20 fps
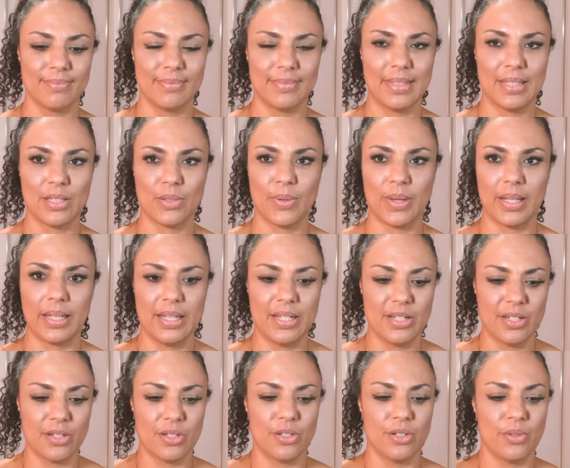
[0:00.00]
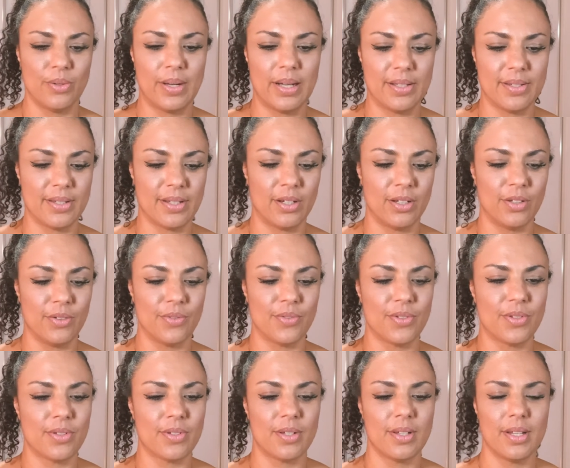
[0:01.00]
Let's quickly just do
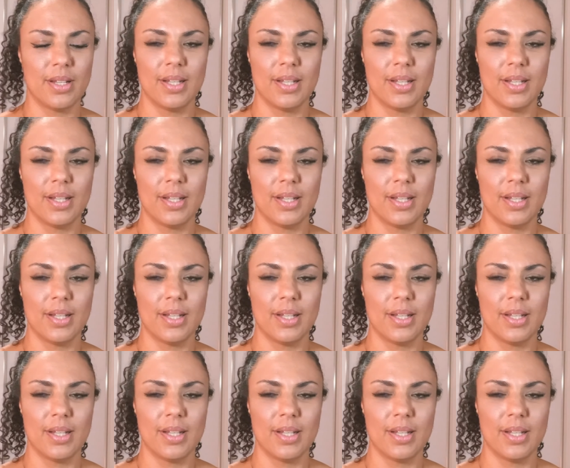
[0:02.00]
ourselves